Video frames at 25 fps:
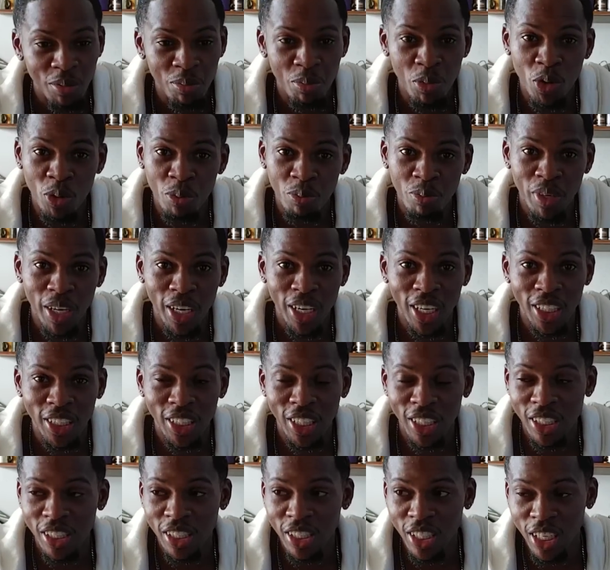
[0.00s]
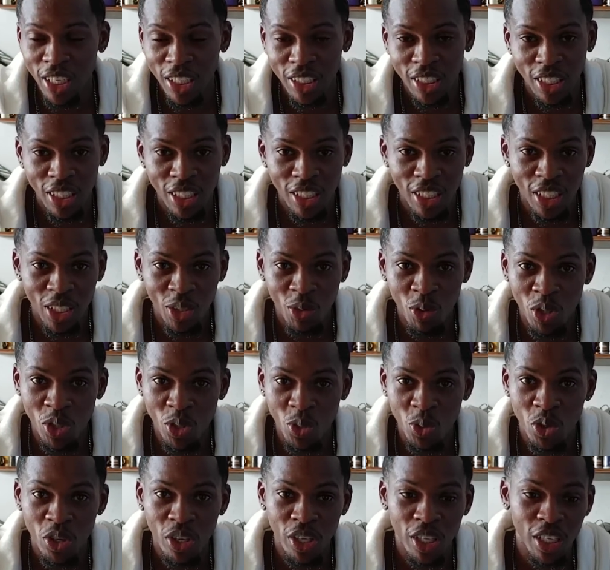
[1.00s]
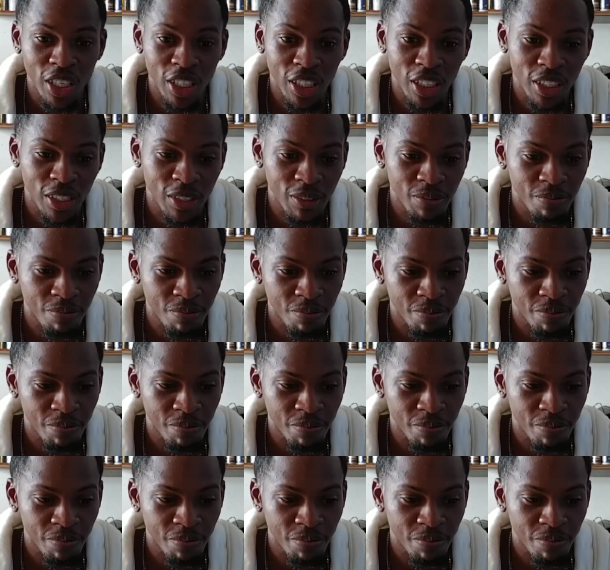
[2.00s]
Boom, I got a starter. It was working.